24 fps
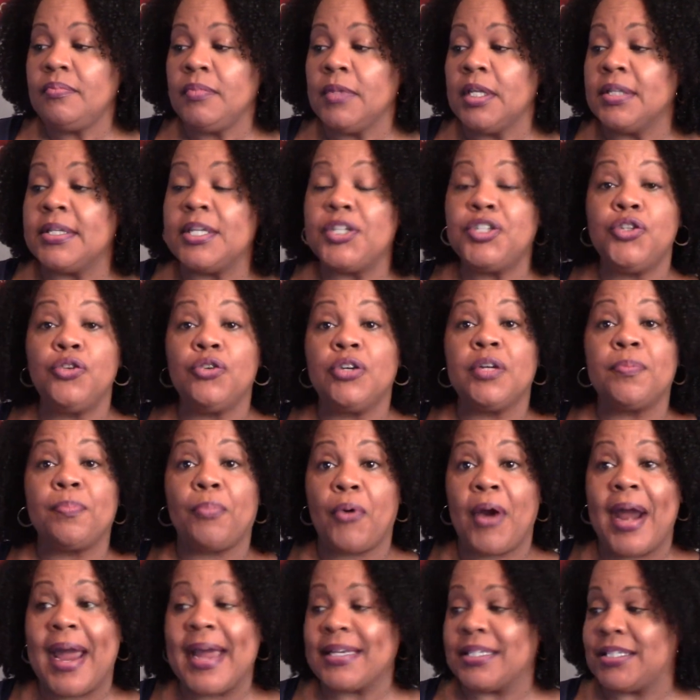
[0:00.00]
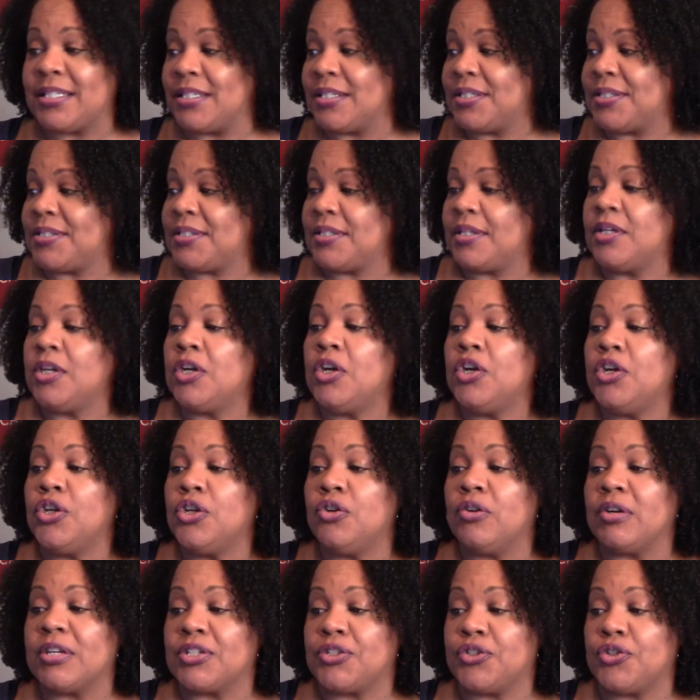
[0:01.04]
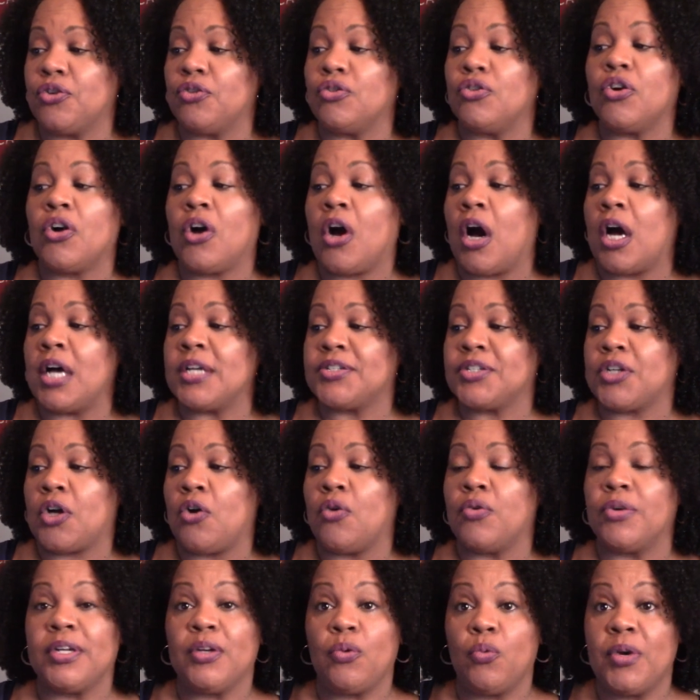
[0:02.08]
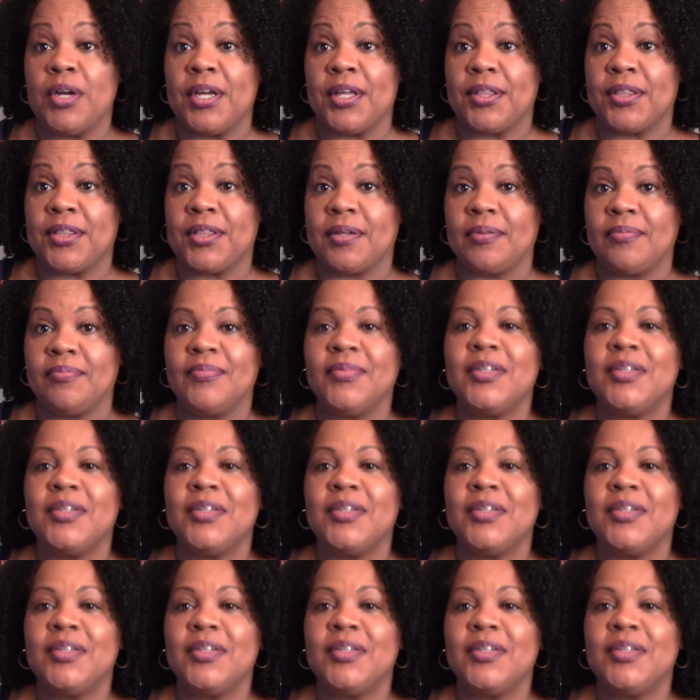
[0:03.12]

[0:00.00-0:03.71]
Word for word: that you could practice your external cause coding with.